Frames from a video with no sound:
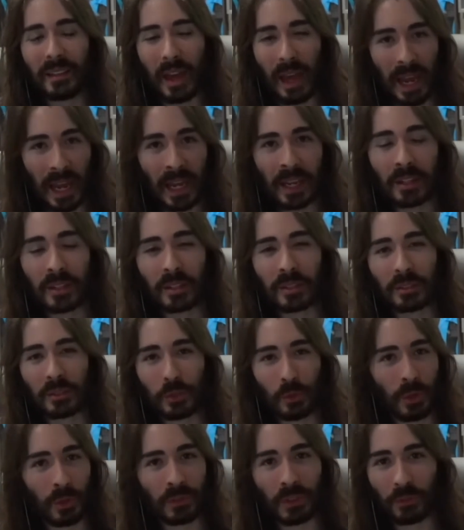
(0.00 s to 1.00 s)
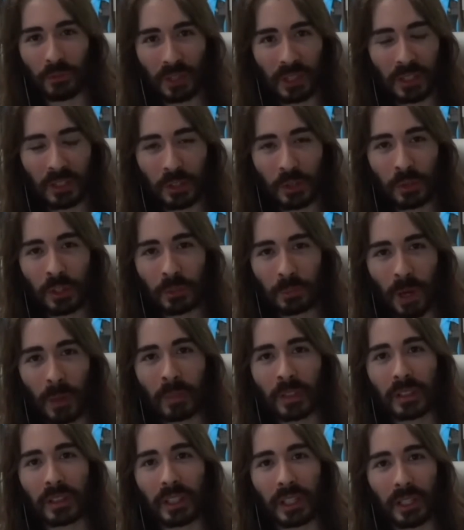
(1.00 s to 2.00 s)
and you have defended cuties
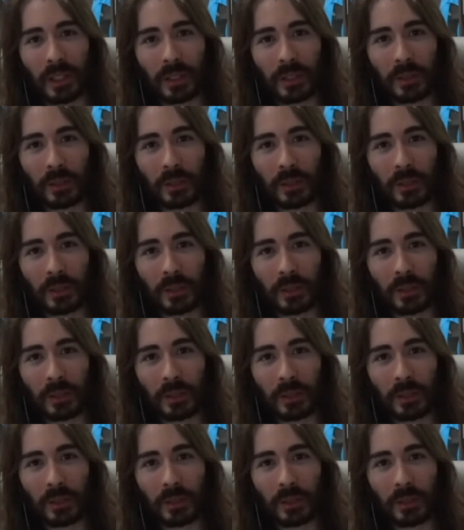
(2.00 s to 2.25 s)
publicly.